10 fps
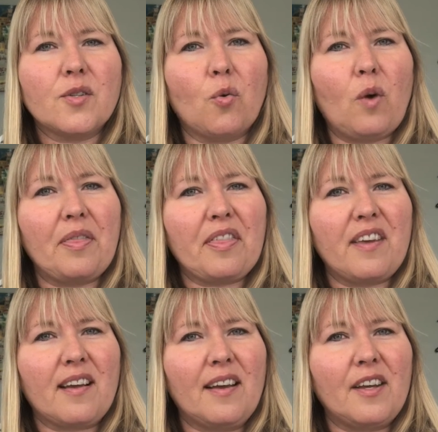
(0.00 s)
one
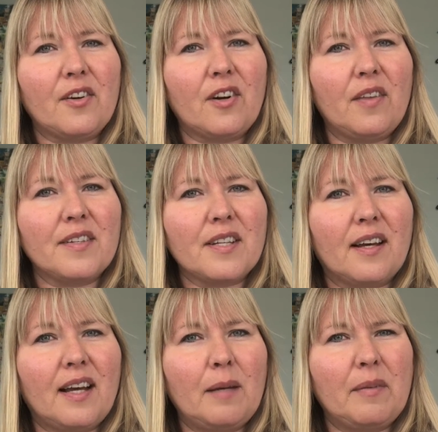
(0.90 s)
thing I hear all the
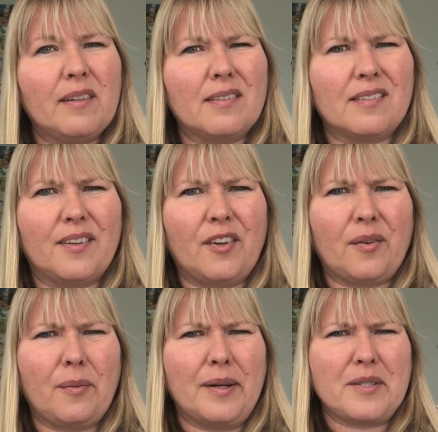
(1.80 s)
time is you're
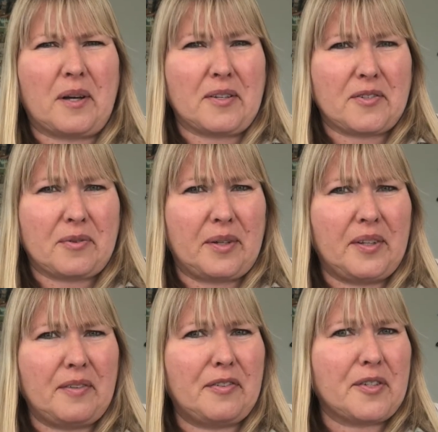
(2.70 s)
going to
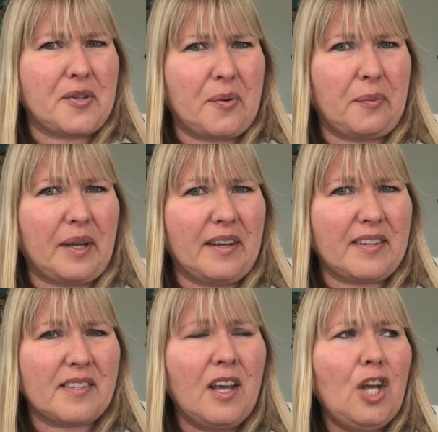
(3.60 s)
Australia for 2
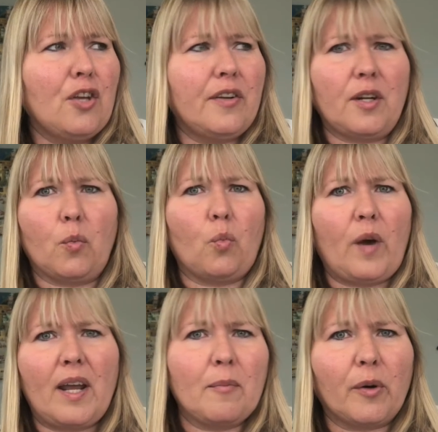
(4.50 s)
weeks. You need
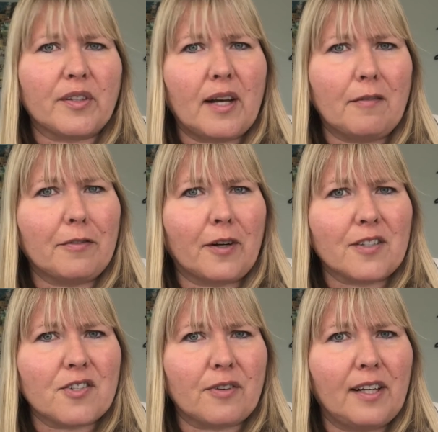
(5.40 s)
way more time for
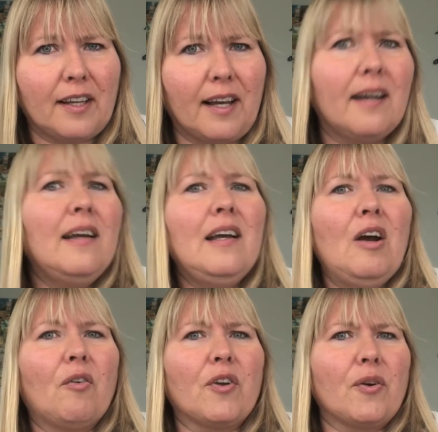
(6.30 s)
Australia,
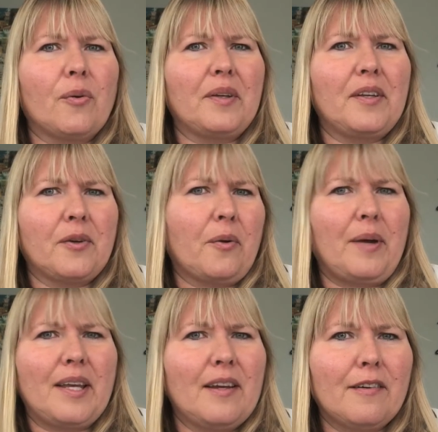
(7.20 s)
or you're
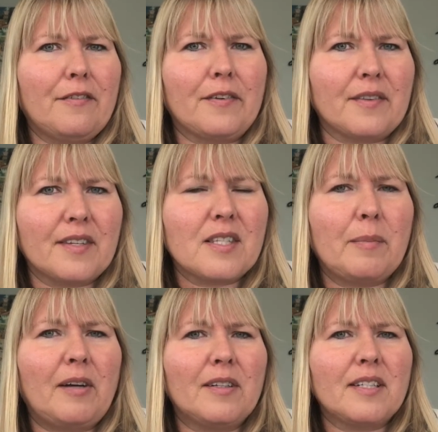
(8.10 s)
going here for this
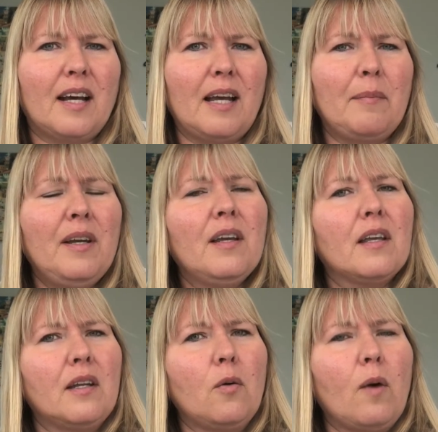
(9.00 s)
amount of time.
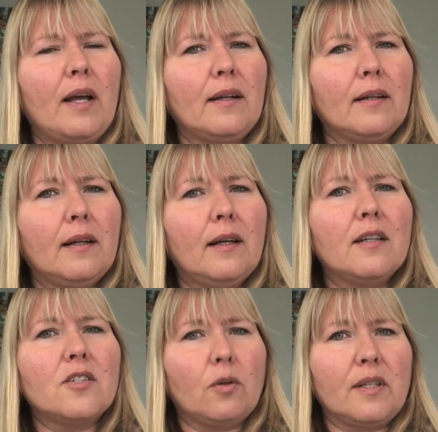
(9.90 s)
You know what?
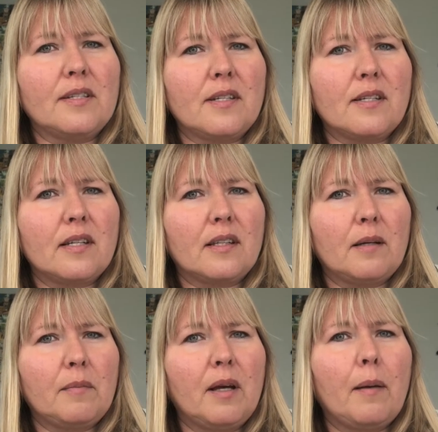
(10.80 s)
Don't listen to
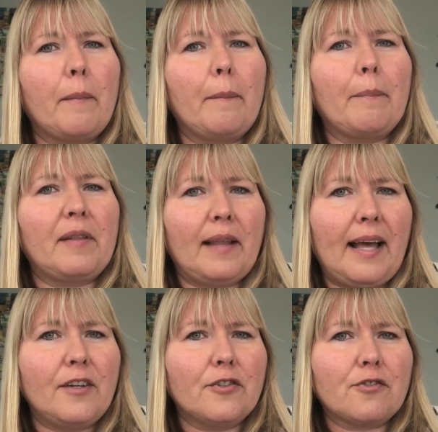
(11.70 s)
them.
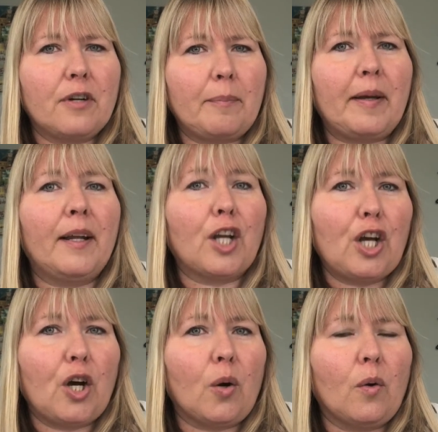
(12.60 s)
Plan your trip and
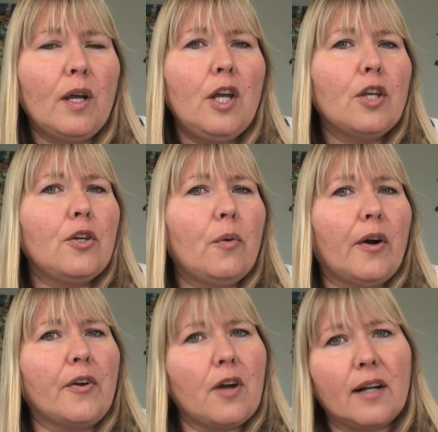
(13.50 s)
go. You
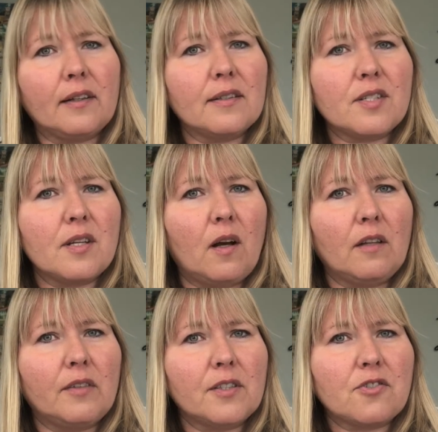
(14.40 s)
are not going to see all
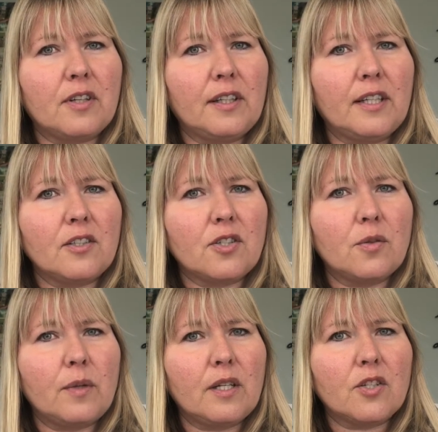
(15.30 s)
of Australia in
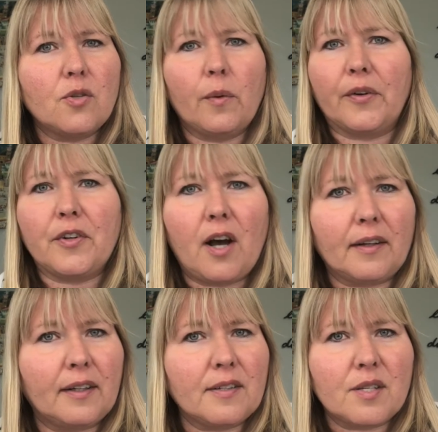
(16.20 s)
2 weeks. You are
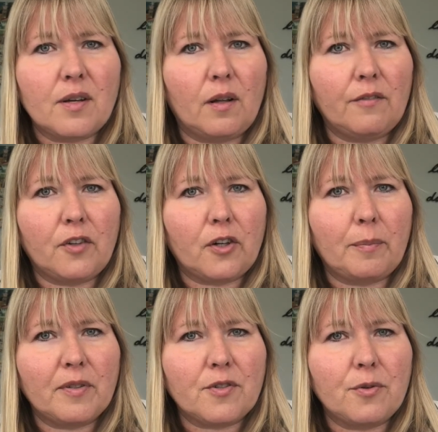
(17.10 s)
not going to see all of
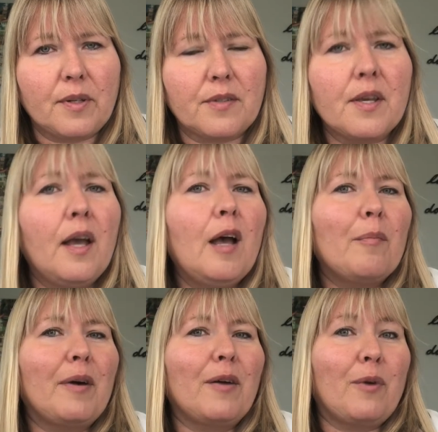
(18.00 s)
Europe in 2 weeks.
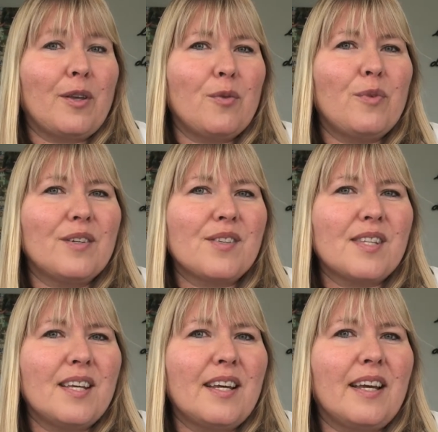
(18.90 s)
But what you will
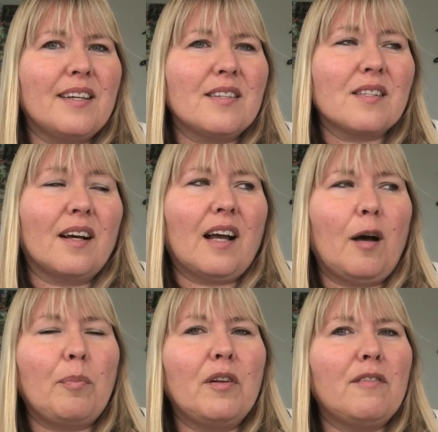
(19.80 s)
see is a
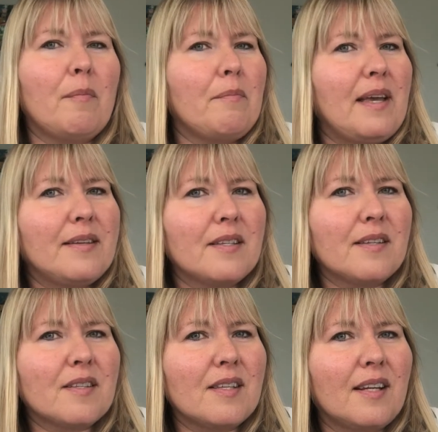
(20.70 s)
couple of
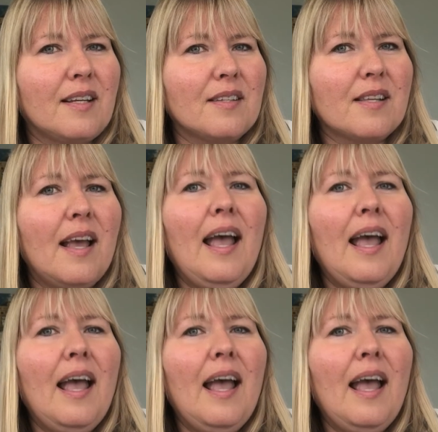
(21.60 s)
amazing cities,